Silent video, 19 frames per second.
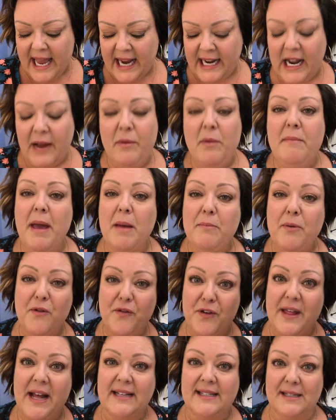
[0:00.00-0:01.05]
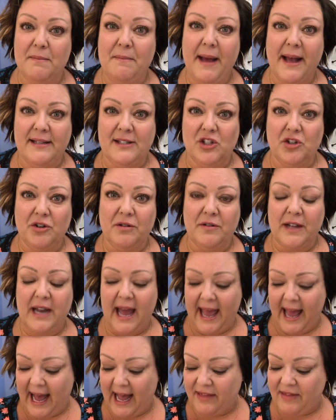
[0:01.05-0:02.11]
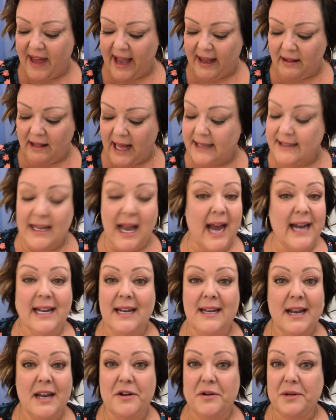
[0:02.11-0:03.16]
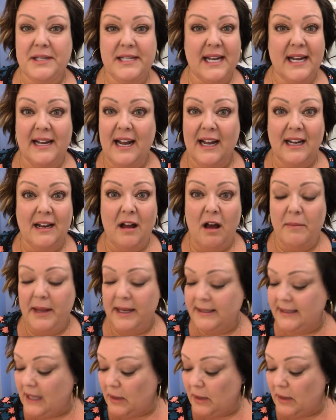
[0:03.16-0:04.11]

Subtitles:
And I remember for that semester that I had that class, I didn't understand economics.